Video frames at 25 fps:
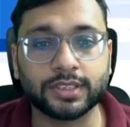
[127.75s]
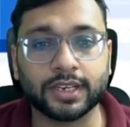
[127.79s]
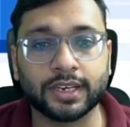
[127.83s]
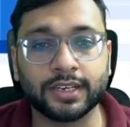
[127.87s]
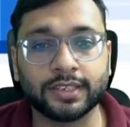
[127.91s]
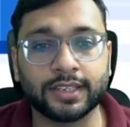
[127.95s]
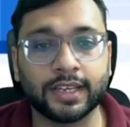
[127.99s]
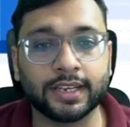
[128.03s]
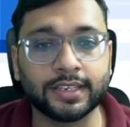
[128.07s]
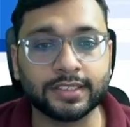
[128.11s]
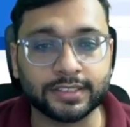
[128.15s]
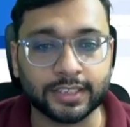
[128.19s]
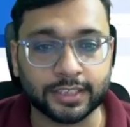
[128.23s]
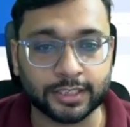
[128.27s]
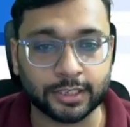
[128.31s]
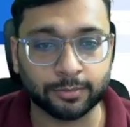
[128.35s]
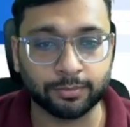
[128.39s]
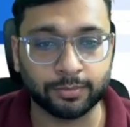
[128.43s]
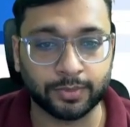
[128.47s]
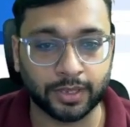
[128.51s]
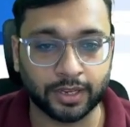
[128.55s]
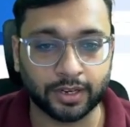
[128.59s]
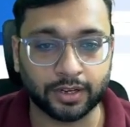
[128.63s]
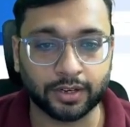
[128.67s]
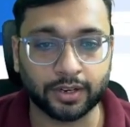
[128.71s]
and then set
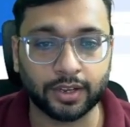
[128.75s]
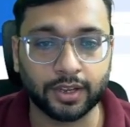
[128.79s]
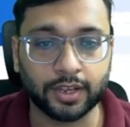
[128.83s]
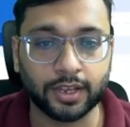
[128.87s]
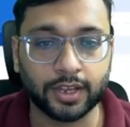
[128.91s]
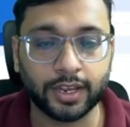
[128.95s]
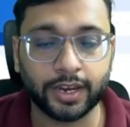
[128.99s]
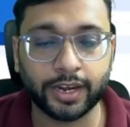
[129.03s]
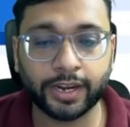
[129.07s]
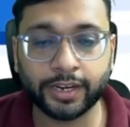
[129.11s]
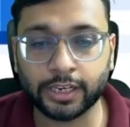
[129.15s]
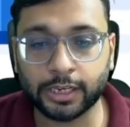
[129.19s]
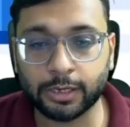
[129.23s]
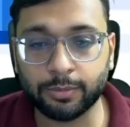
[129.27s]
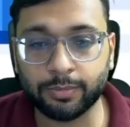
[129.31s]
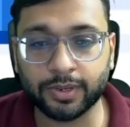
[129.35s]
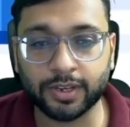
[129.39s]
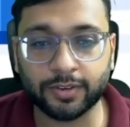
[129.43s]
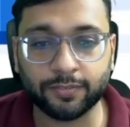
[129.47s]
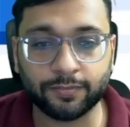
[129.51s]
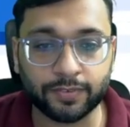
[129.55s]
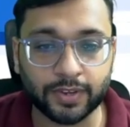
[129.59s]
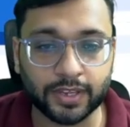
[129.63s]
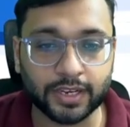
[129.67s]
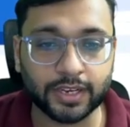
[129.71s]
up there. It will be
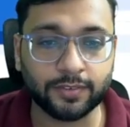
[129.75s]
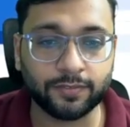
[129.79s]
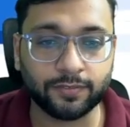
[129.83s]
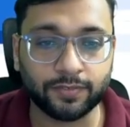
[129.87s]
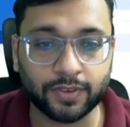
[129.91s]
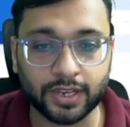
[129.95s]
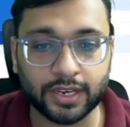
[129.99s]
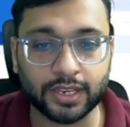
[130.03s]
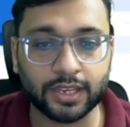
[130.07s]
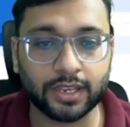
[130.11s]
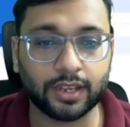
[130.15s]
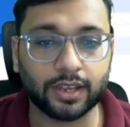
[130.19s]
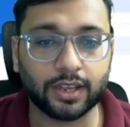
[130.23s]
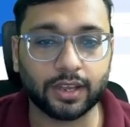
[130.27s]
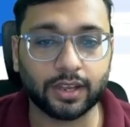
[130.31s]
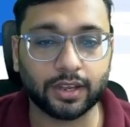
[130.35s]
a very, very